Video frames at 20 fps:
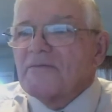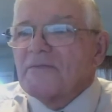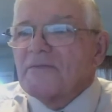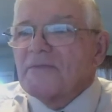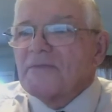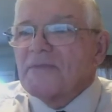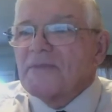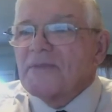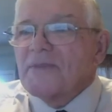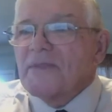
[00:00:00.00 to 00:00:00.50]

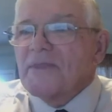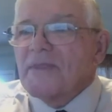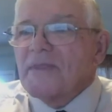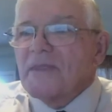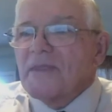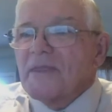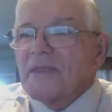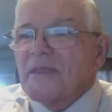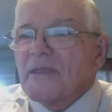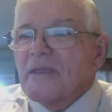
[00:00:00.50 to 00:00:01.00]

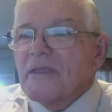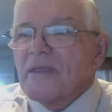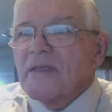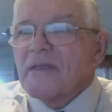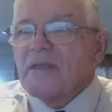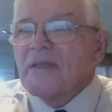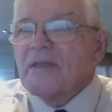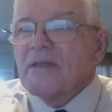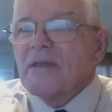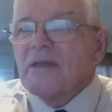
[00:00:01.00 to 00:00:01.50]

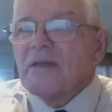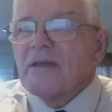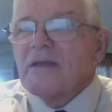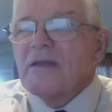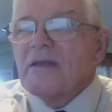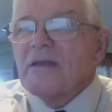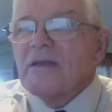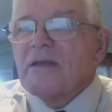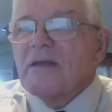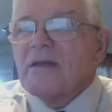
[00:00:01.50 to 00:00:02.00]

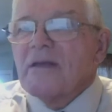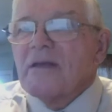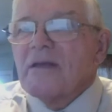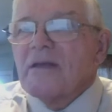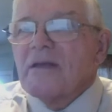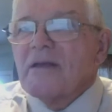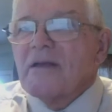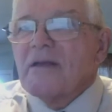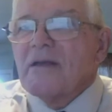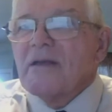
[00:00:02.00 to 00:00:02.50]

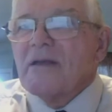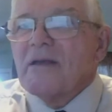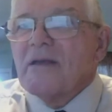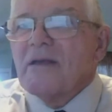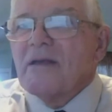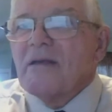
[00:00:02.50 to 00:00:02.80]
(silence)